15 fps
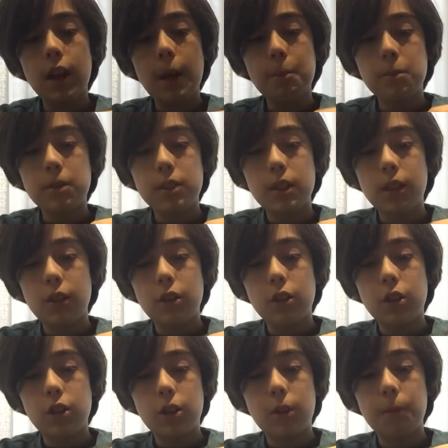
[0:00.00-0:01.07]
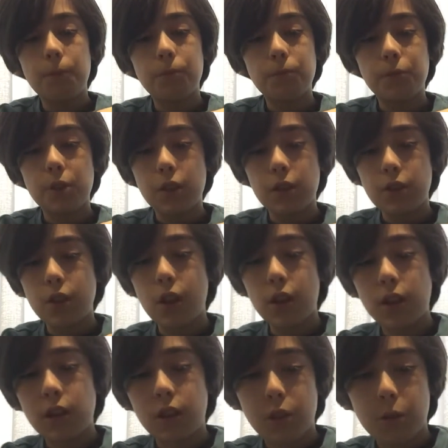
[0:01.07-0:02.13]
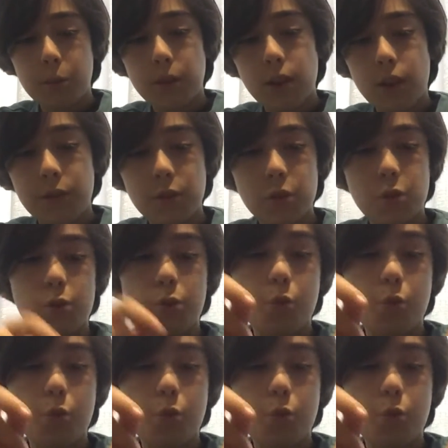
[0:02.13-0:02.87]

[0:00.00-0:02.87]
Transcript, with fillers: I'm still gonna um, talk a little bit about the